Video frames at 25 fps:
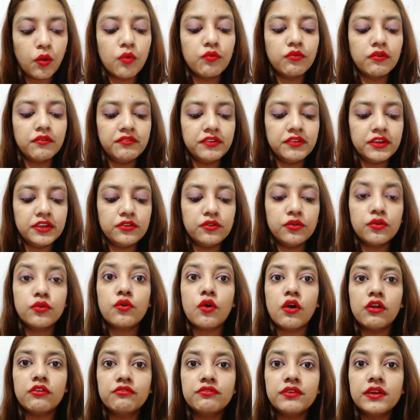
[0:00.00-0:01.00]
over video
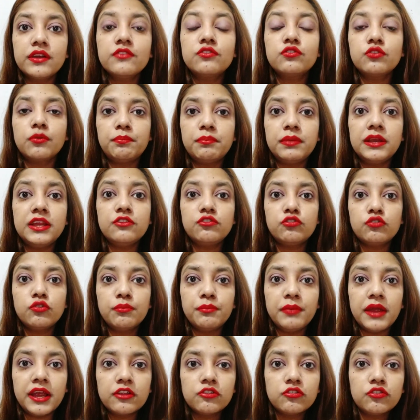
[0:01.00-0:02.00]
conference so please to
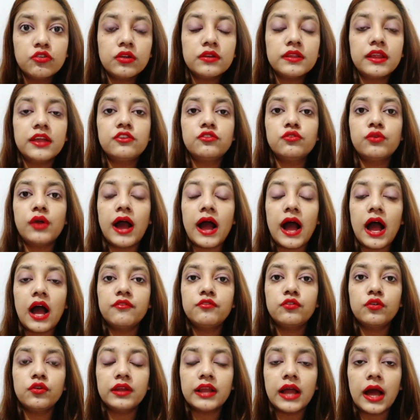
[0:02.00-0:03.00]
make sure that you
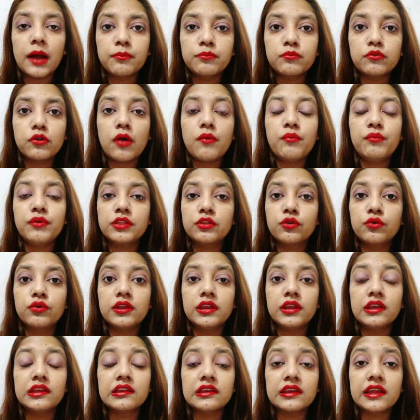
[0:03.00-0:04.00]
have your laptop with
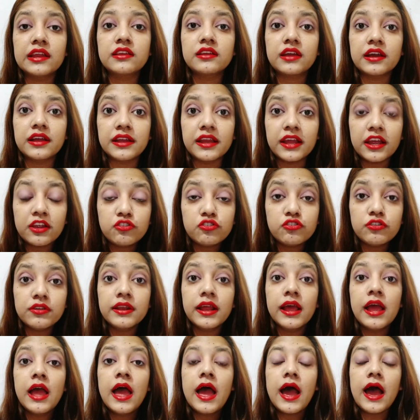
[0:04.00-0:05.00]
good internet connection